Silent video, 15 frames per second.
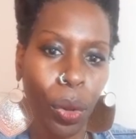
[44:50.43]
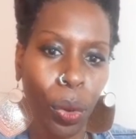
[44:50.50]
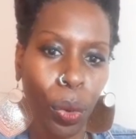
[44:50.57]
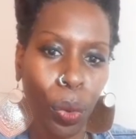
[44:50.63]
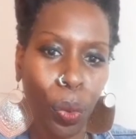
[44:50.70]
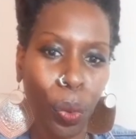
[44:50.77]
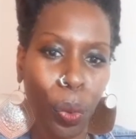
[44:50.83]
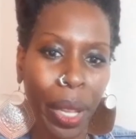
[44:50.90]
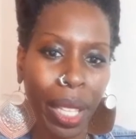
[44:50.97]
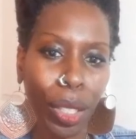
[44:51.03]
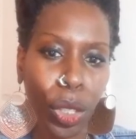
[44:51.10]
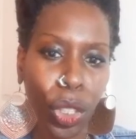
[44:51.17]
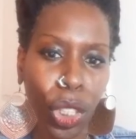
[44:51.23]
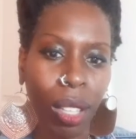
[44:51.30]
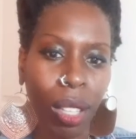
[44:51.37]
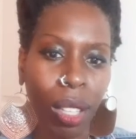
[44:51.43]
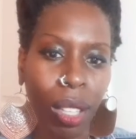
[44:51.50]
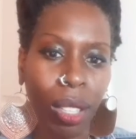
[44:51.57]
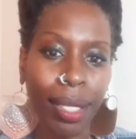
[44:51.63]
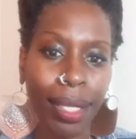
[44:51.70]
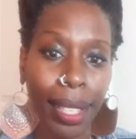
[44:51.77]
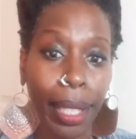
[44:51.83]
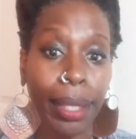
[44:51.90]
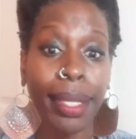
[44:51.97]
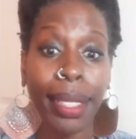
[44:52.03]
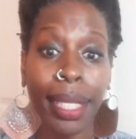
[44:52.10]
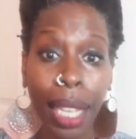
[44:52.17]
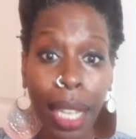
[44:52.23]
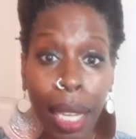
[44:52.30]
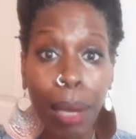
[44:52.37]
Will Charles says
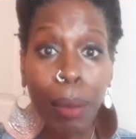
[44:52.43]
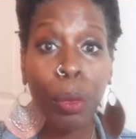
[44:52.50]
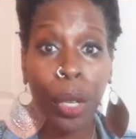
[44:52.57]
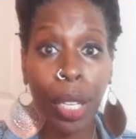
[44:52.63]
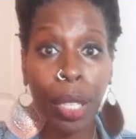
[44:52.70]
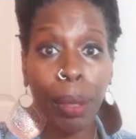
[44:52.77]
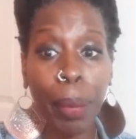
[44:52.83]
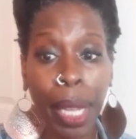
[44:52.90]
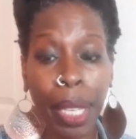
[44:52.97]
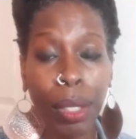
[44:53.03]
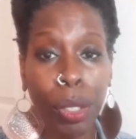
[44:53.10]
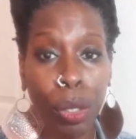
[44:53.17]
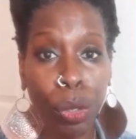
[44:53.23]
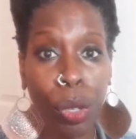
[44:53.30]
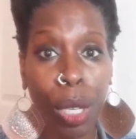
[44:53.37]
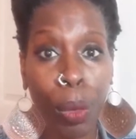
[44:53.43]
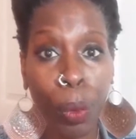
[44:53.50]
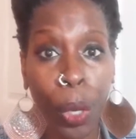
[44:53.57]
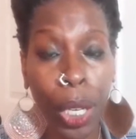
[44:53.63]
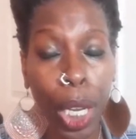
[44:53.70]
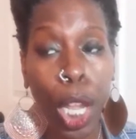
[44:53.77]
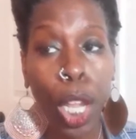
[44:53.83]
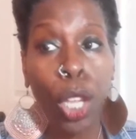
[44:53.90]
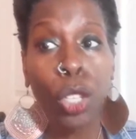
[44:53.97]
teamwork makes the dream work.